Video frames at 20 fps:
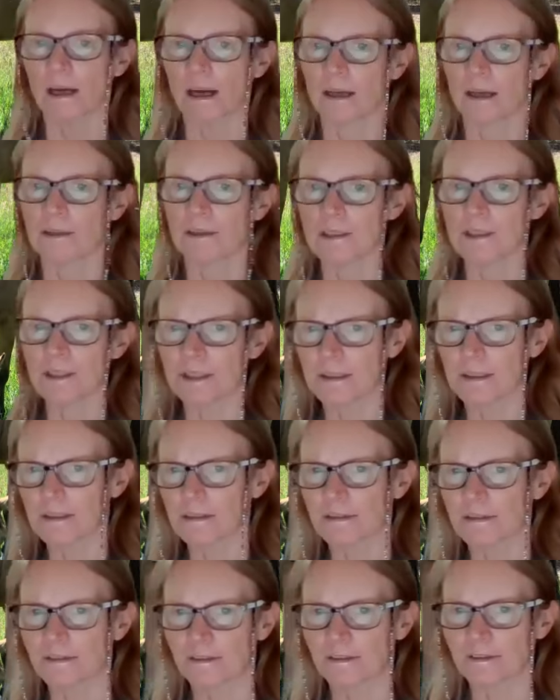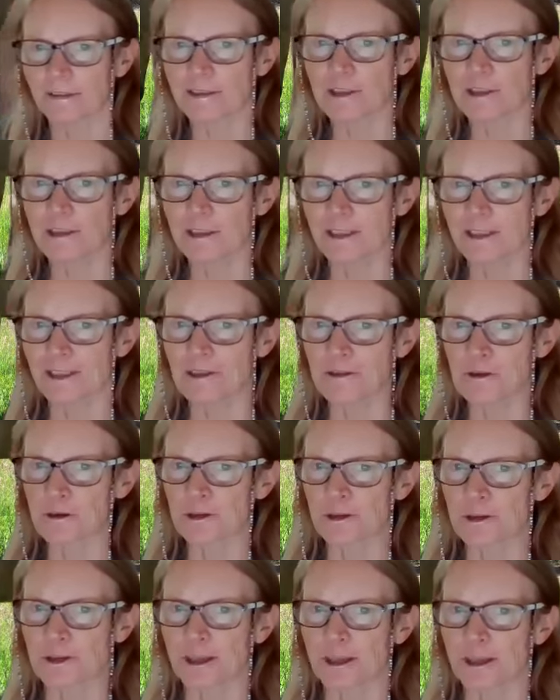And that's an
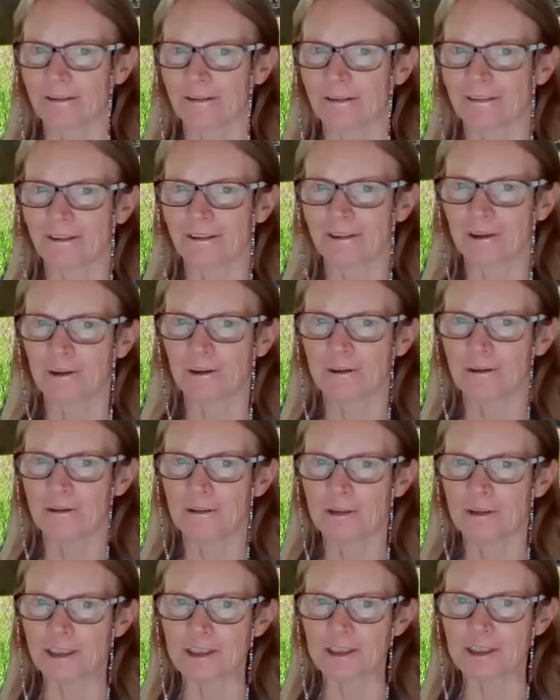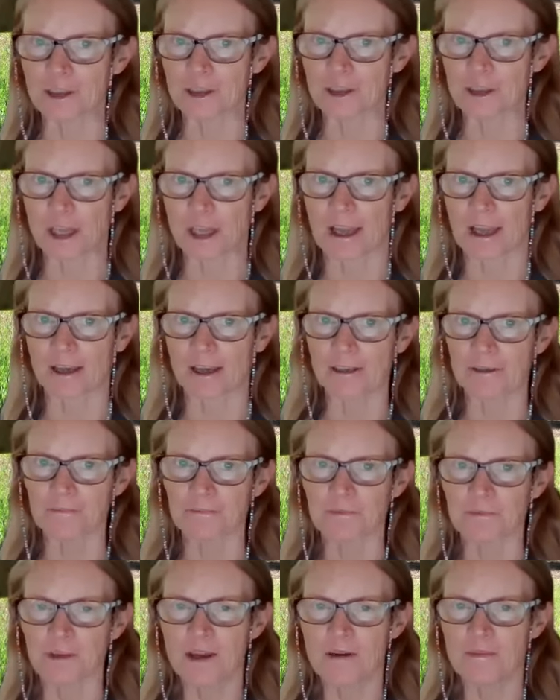interesting thing to say,
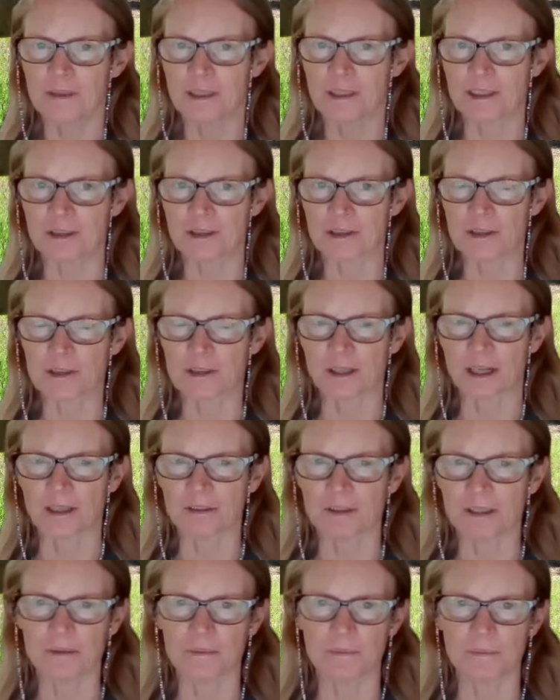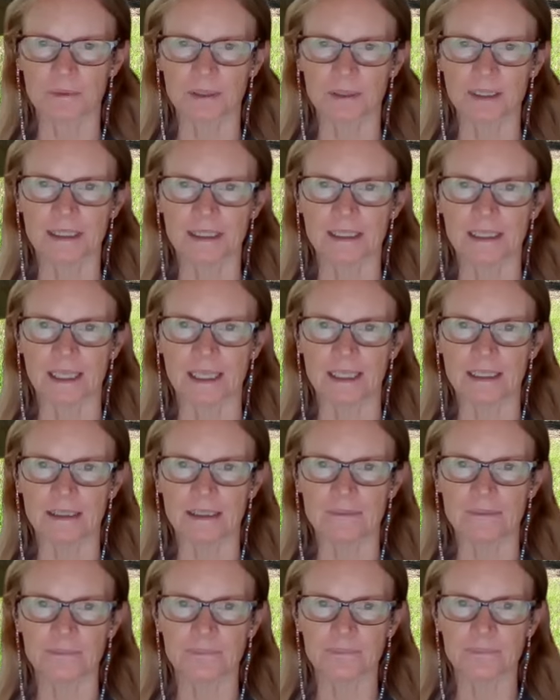because I think really,
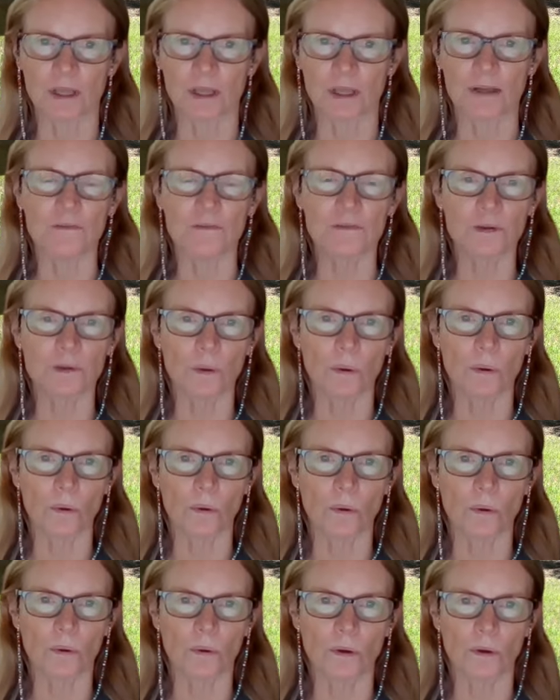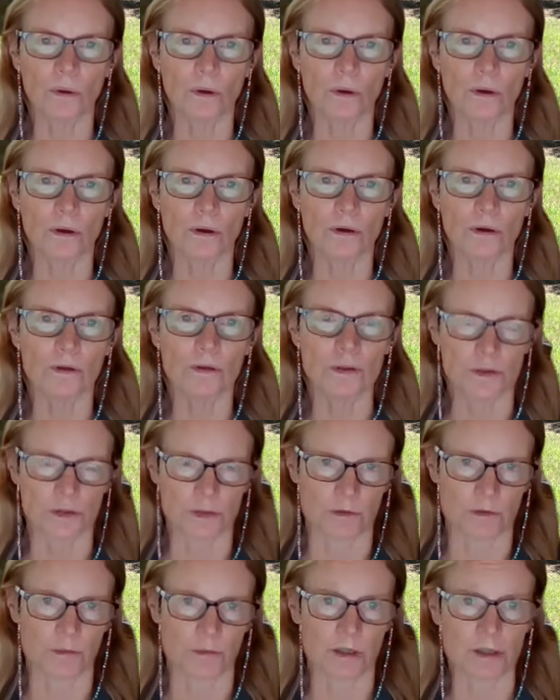if you're the
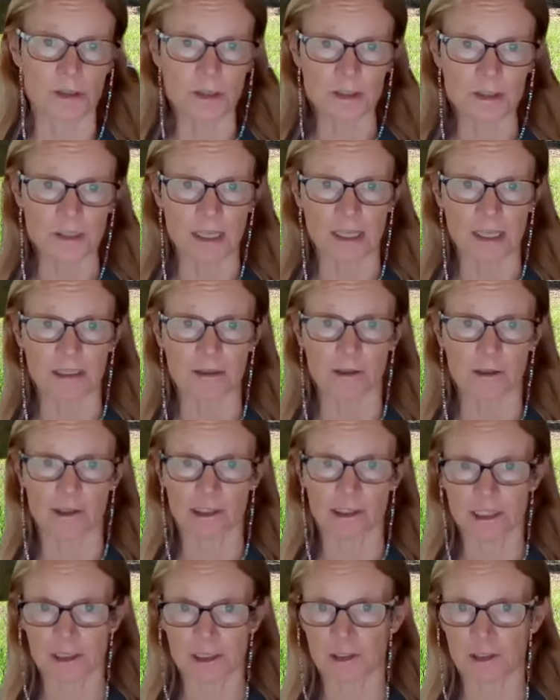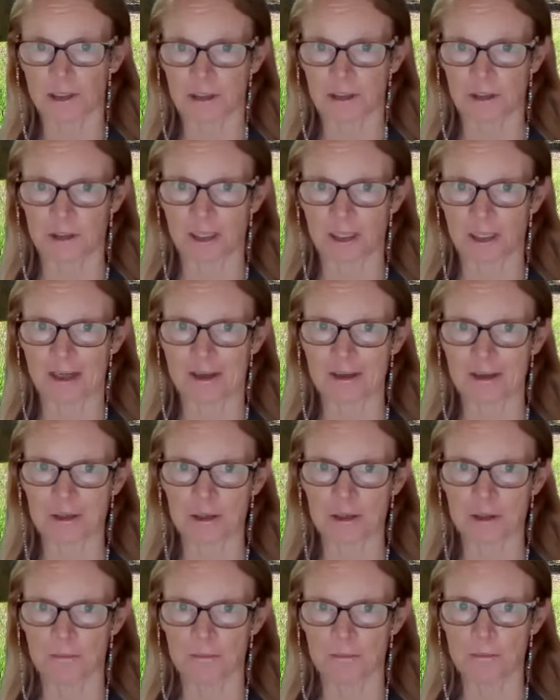sort of person that's here and listening to this,
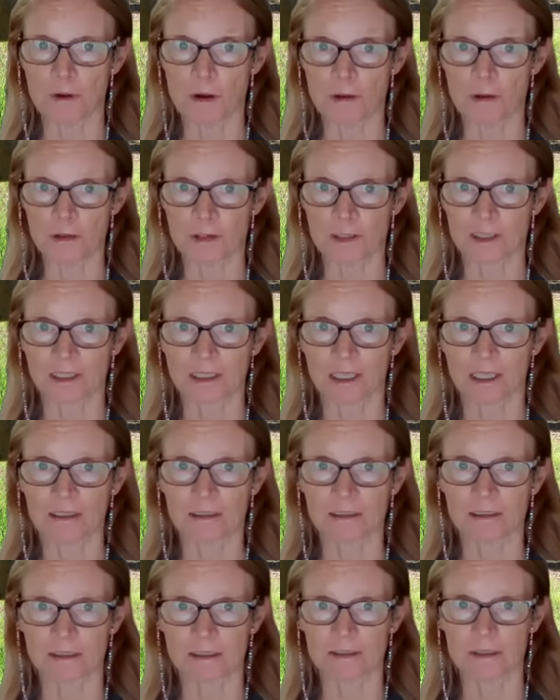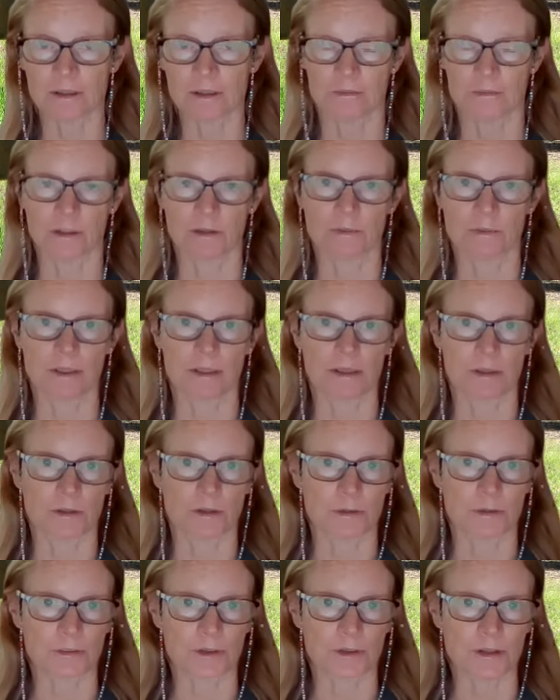you're most unlikely to be the sort
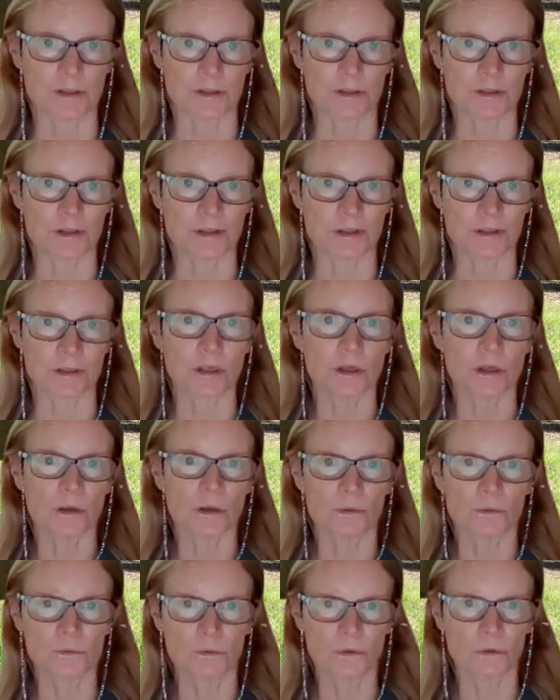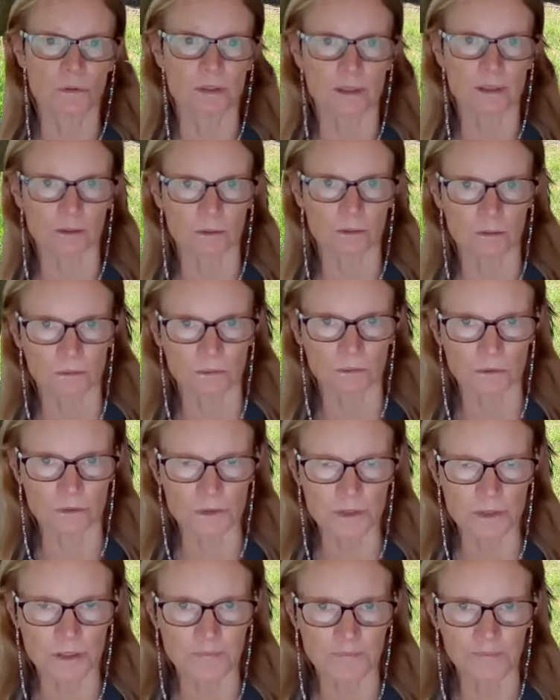of person that's going to ruin a
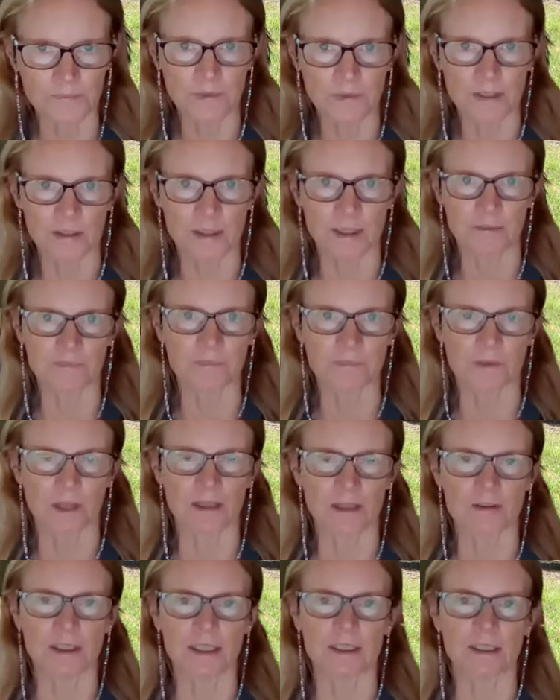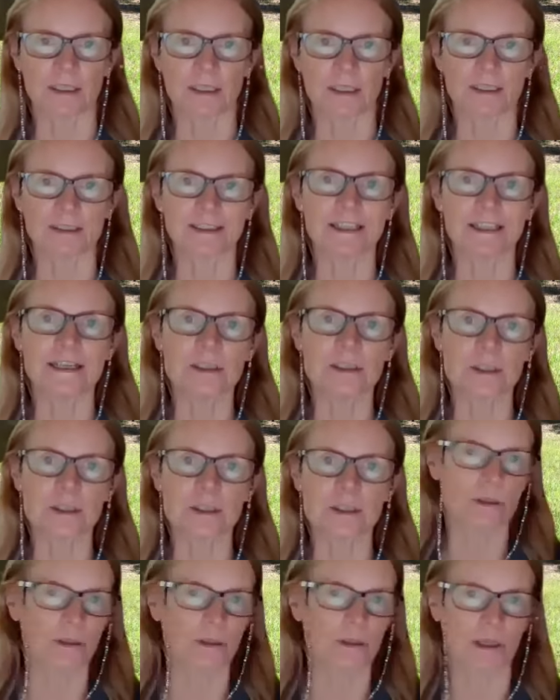horse. Now, I think unless
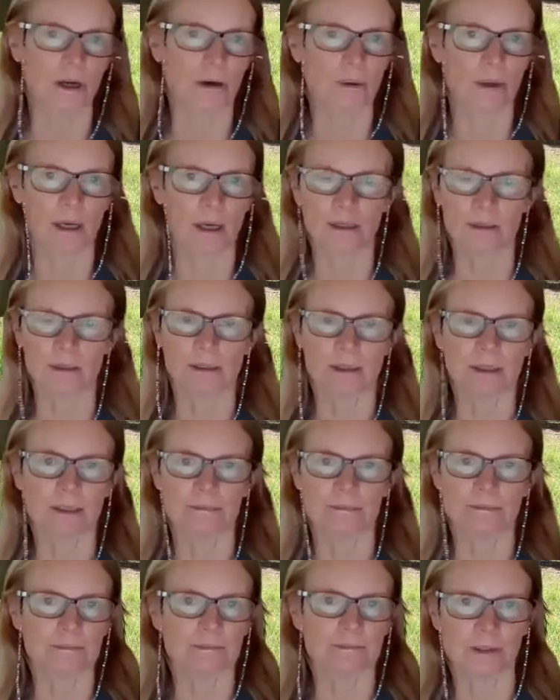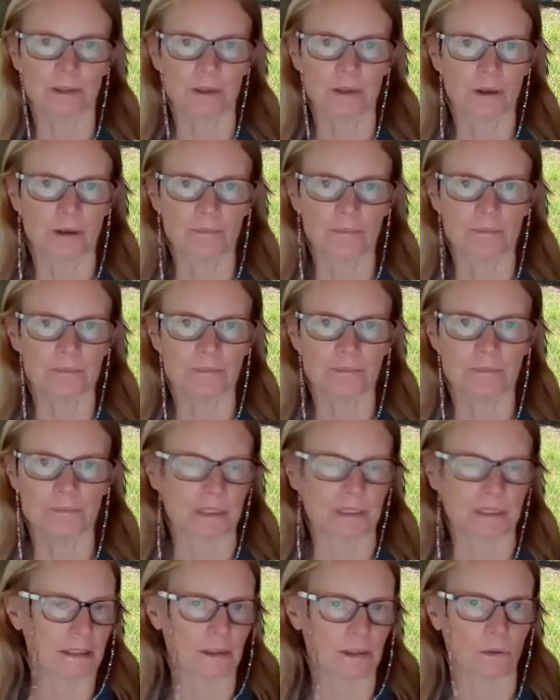to go out and, you know,
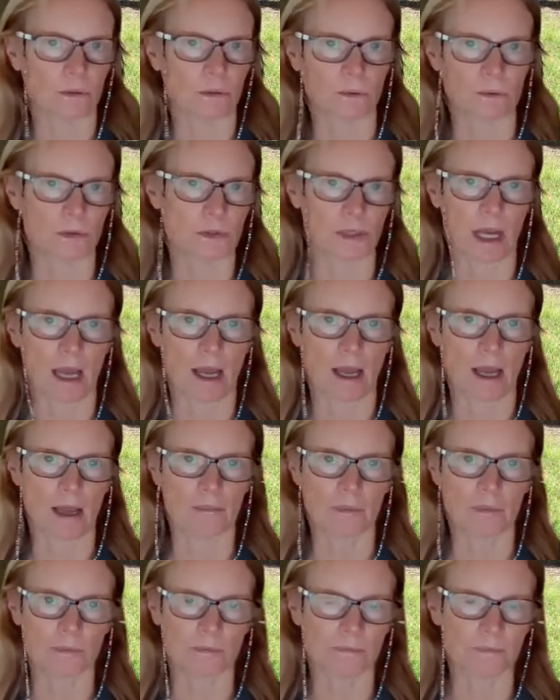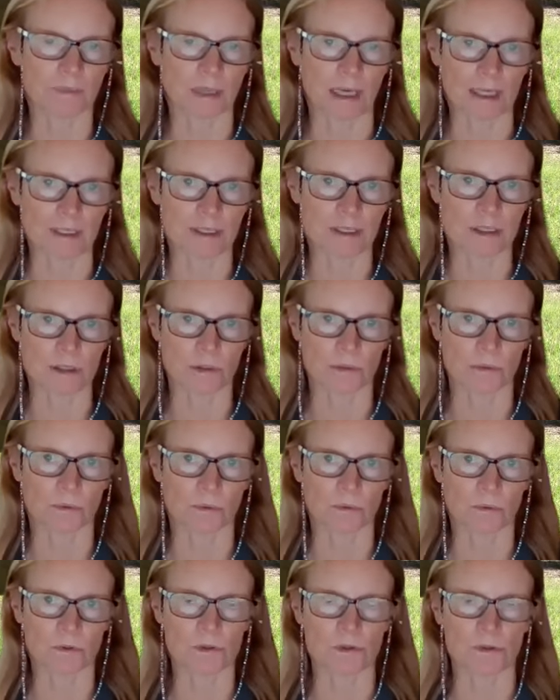beat the horse up or punish the
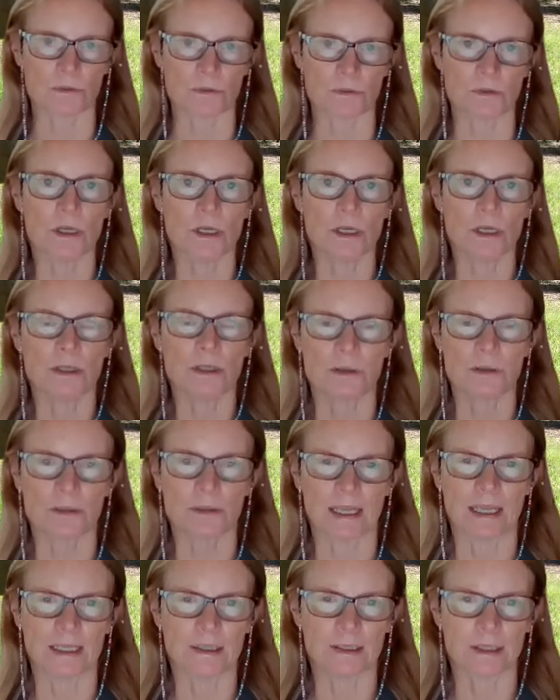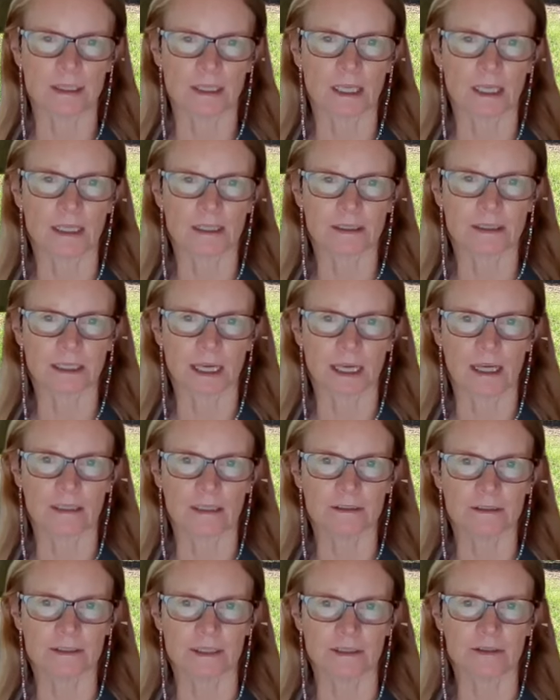horse or do anything like that,
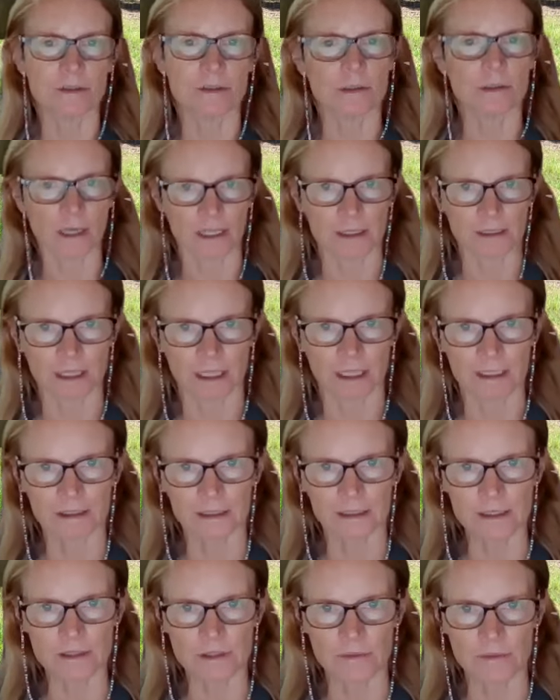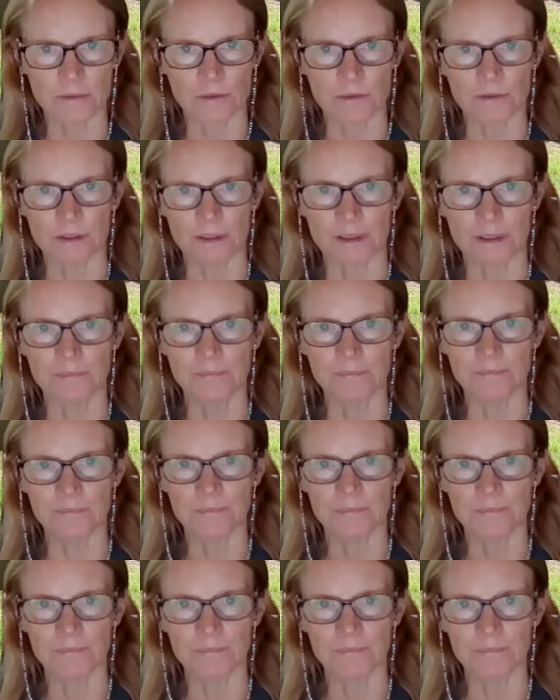then you're unlikely to ruin him.